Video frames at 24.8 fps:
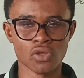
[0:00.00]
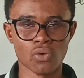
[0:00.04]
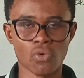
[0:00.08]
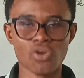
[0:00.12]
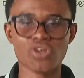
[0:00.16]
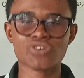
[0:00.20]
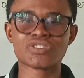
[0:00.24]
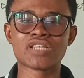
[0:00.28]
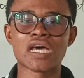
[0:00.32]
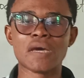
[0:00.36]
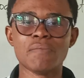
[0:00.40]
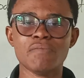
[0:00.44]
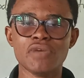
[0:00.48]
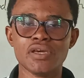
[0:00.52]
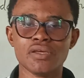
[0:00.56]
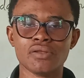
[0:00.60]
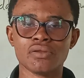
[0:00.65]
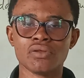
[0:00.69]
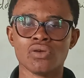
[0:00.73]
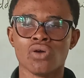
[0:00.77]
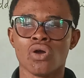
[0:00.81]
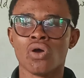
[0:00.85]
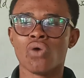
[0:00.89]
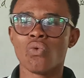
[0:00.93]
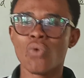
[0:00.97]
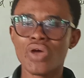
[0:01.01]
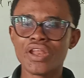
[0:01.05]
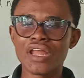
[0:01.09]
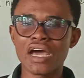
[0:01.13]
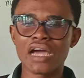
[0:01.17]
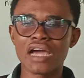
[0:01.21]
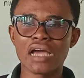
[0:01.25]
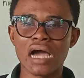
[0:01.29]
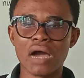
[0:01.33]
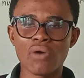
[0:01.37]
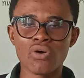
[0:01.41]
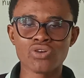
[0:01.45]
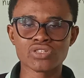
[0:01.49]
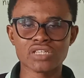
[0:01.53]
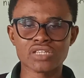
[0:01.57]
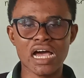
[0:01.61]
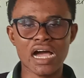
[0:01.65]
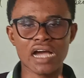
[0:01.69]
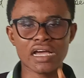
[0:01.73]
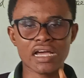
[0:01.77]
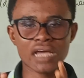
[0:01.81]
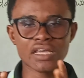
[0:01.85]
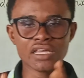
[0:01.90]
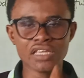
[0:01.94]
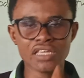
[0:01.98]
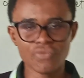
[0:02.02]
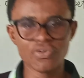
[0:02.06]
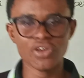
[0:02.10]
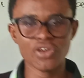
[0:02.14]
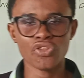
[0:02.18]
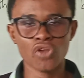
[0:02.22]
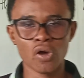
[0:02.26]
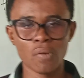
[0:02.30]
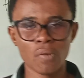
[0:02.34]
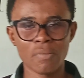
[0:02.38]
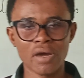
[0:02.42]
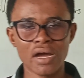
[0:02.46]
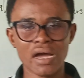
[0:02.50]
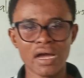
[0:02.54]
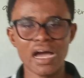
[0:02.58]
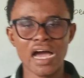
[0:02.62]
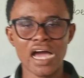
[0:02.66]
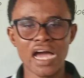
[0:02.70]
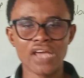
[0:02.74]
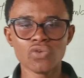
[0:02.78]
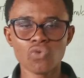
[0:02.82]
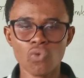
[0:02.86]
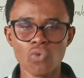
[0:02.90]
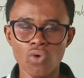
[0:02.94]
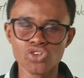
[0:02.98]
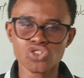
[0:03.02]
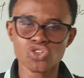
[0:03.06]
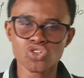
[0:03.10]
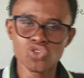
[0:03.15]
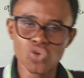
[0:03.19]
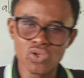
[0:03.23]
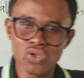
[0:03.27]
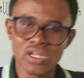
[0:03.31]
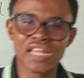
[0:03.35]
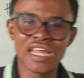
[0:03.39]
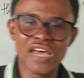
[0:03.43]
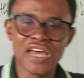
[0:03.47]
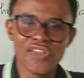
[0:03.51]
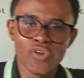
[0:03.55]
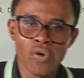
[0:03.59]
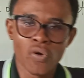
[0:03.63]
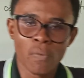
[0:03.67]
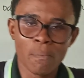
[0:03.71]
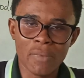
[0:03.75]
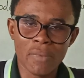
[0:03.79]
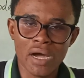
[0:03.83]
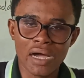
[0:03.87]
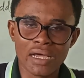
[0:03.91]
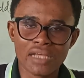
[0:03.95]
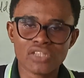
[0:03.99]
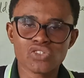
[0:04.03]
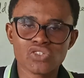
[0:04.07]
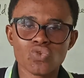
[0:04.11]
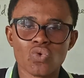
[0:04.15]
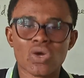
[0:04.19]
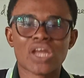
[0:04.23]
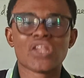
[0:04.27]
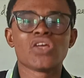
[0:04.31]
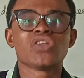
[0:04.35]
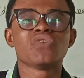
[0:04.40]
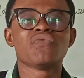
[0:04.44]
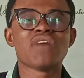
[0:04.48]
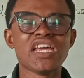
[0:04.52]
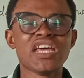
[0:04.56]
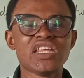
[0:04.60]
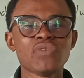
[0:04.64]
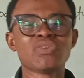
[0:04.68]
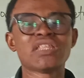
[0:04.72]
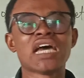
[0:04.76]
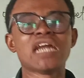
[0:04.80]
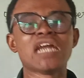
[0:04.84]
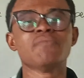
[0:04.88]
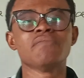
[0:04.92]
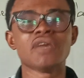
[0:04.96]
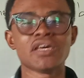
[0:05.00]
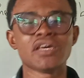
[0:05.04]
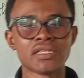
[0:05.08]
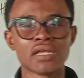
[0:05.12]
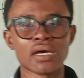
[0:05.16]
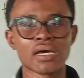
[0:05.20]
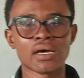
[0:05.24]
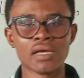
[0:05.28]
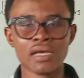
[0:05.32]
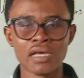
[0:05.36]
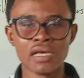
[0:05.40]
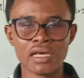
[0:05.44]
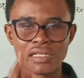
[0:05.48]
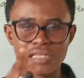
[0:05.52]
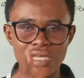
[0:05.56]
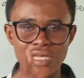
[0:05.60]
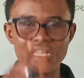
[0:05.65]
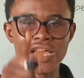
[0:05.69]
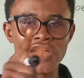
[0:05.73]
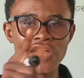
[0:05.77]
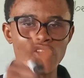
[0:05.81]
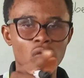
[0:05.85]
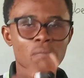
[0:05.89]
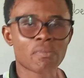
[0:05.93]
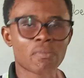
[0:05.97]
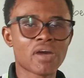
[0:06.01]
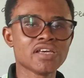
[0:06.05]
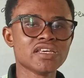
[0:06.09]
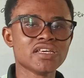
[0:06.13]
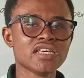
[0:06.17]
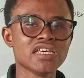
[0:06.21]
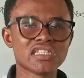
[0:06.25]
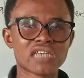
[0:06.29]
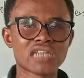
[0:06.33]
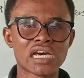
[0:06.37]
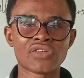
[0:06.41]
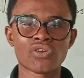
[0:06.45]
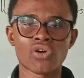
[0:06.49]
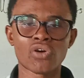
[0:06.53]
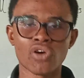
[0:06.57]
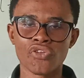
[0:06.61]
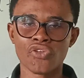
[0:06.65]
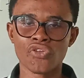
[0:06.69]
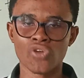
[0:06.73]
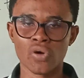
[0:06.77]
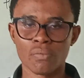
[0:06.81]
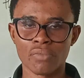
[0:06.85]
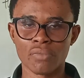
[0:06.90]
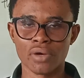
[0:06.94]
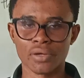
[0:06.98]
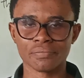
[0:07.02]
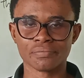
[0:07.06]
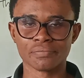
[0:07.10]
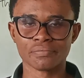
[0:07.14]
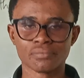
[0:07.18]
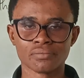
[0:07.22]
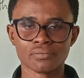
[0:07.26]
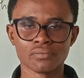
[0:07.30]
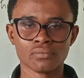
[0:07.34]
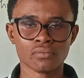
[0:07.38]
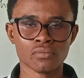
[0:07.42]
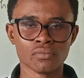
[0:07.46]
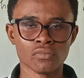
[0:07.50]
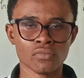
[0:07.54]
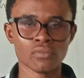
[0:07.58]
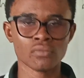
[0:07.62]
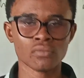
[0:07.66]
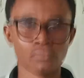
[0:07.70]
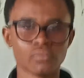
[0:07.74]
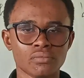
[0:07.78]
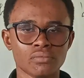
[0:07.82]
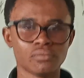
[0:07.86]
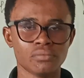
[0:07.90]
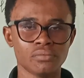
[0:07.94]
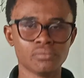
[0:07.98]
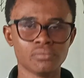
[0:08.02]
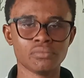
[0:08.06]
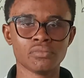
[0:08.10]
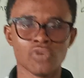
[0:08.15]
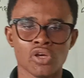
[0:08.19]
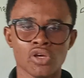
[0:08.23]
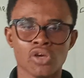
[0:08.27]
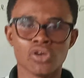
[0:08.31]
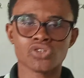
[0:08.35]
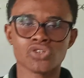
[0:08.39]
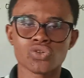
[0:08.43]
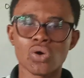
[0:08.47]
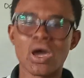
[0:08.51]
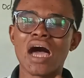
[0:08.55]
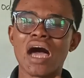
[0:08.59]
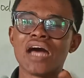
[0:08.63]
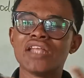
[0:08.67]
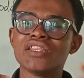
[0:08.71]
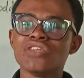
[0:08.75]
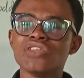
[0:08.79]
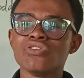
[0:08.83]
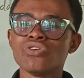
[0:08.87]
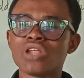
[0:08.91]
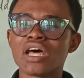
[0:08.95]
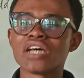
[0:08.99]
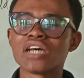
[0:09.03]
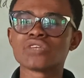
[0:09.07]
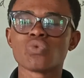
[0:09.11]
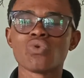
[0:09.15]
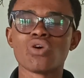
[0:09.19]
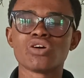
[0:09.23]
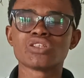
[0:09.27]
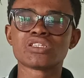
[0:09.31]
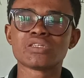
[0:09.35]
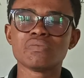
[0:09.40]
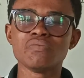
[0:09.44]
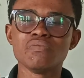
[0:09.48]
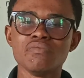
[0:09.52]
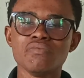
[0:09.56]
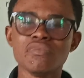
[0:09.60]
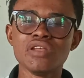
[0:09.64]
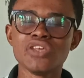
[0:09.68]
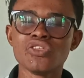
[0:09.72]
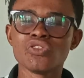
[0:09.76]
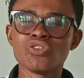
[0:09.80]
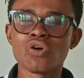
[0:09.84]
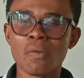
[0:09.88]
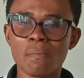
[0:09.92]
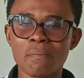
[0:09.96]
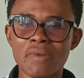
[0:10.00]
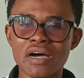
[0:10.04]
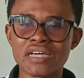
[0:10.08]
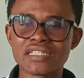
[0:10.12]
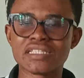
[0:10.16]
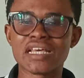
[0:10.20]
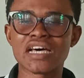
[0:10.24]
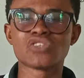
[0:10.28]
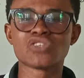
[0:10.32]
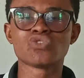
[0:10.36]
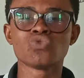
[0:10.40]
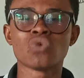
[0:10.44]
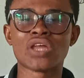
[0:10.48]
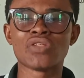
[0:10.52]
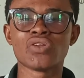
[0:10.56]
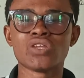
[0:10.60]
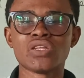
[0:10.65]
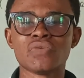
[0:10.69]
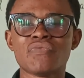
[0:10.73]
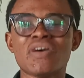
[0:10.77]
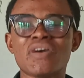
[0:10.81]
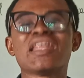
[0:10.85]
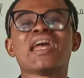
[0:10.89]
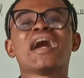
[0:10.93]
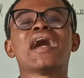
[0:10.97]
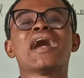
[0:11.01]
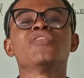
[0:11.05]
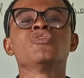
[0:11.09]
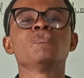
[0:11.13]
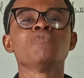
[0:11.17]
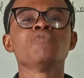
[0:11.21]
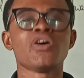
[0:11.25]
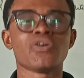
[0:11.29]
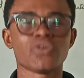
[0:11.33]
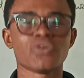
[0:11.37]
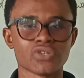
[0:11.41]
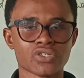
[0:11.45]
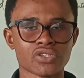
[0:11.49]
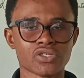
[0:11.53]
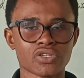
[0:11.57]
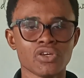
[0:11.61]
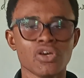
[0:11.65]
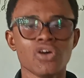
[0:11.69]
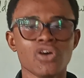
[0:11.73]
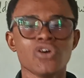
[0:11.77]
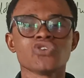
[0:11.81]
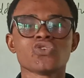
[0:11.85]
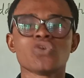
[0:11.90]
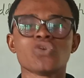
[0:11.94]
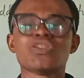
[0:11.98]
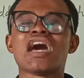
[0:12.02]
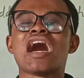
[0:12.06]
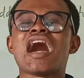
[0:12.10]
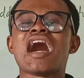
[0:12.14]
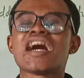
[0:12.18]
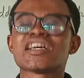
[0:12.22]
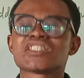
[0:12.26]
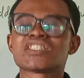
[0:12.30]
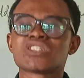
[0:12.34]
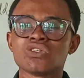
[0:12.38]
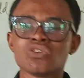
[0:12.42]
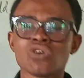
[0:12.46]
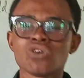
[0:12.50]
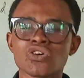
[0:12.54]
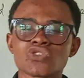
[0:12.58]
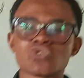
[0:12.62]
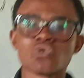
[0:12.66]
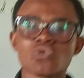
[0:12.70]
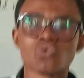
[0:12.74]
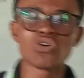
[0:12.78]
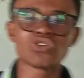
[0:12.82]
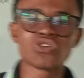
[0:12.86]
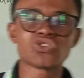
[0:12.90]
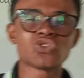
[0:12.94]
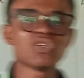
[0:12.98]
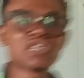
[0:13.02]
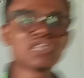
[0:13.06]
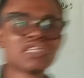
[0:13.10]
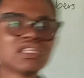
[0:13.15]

What does that mean? When I give you a number and you know that that number 2 cannot divide it without remainder, then that number is an odd number. So, and you know that what? Many numbers that 2 cannot divide are numerous. So they're asking us to what?